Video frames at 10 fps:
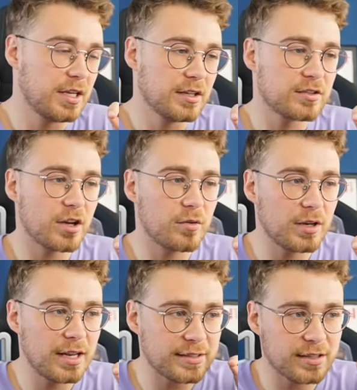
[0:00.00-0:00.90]
So
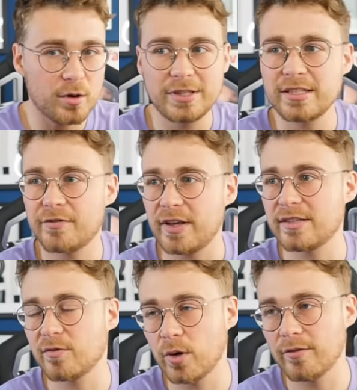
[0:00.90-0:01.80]
let's go with the
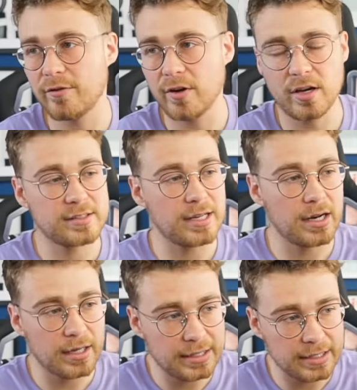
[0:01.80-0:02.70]
defensive one first. And
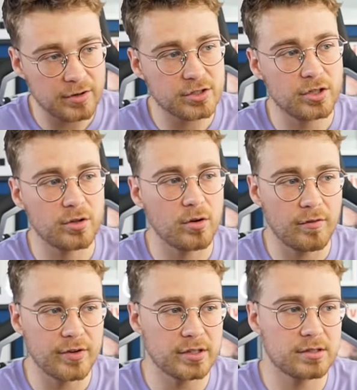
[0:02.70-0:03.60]
I think there are two
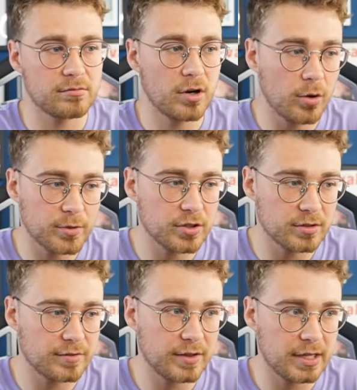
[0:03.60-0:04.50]
obvious
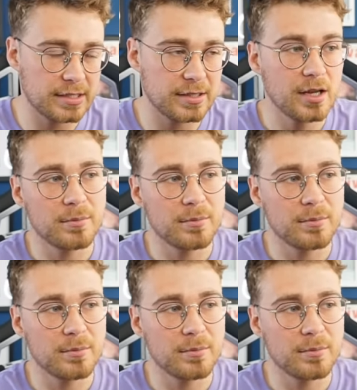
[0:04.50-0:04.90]
options for this.